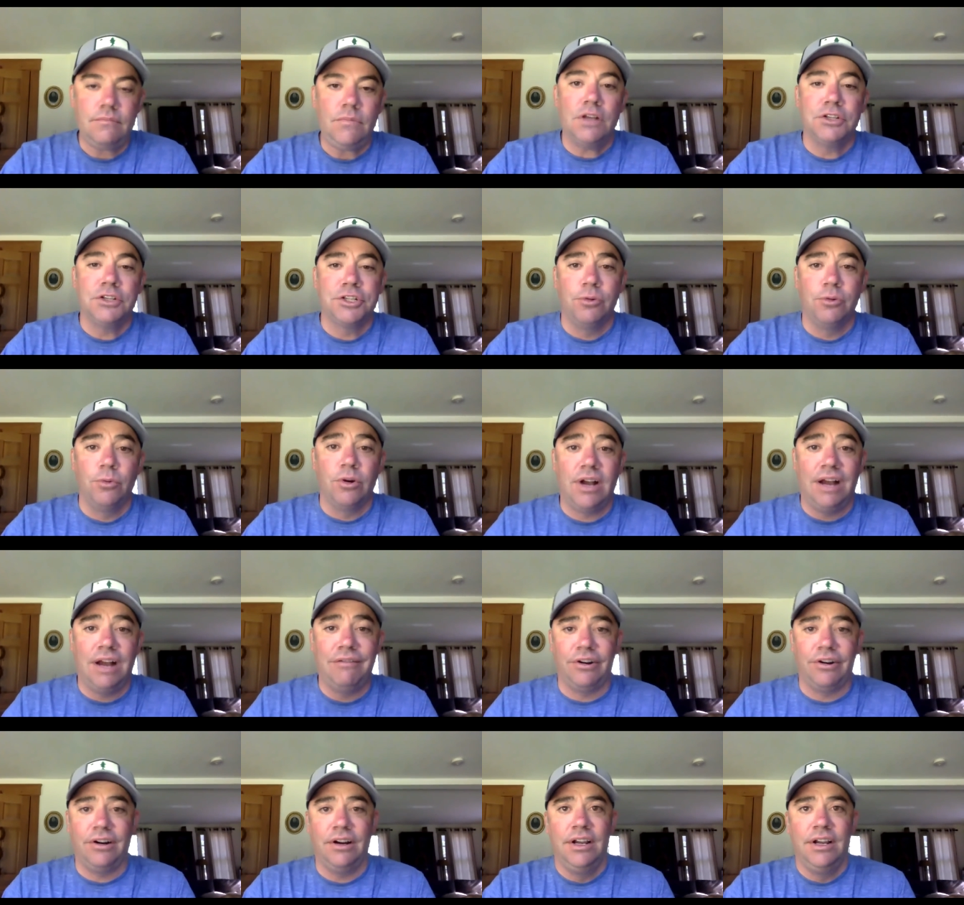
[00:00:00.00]
So we'll
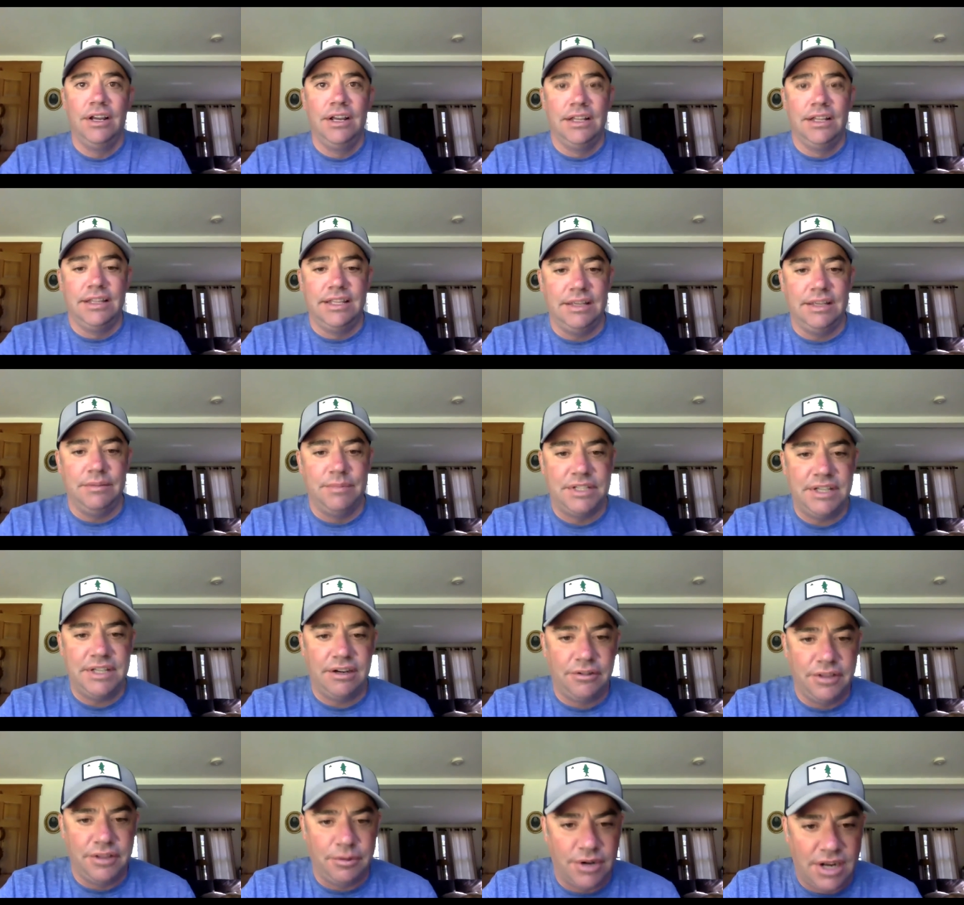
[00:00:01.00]
cover the
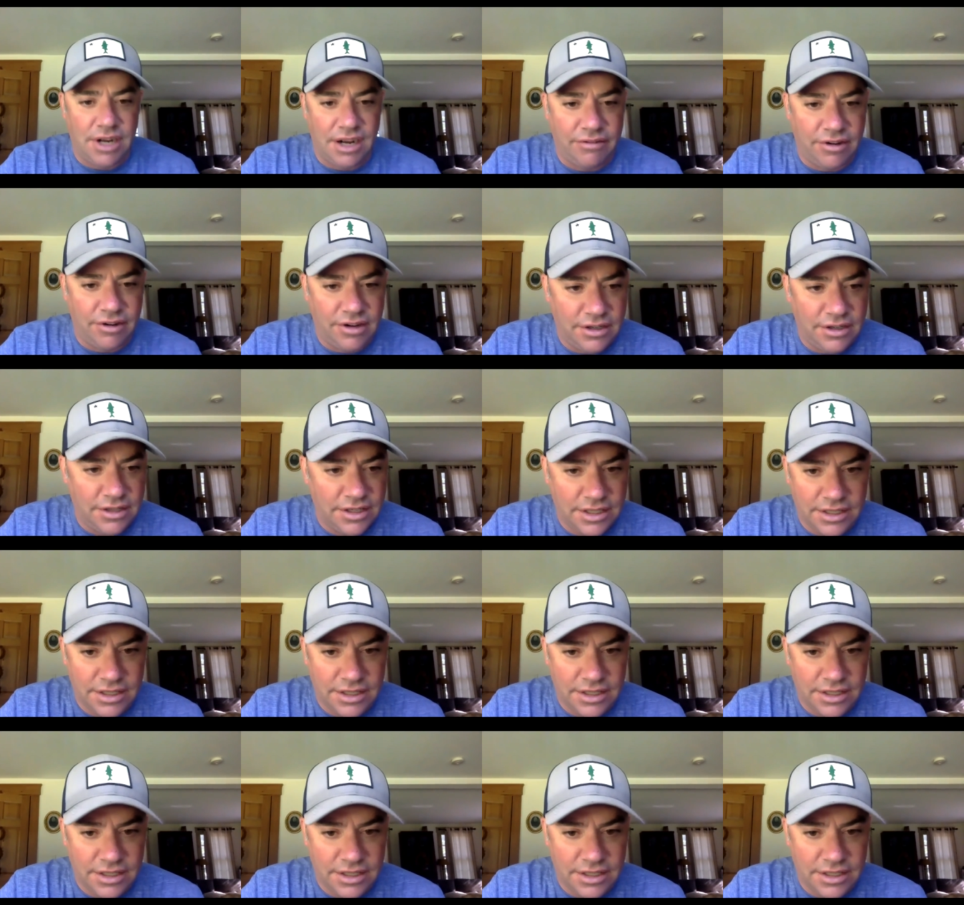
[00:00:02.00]
material that we'll cover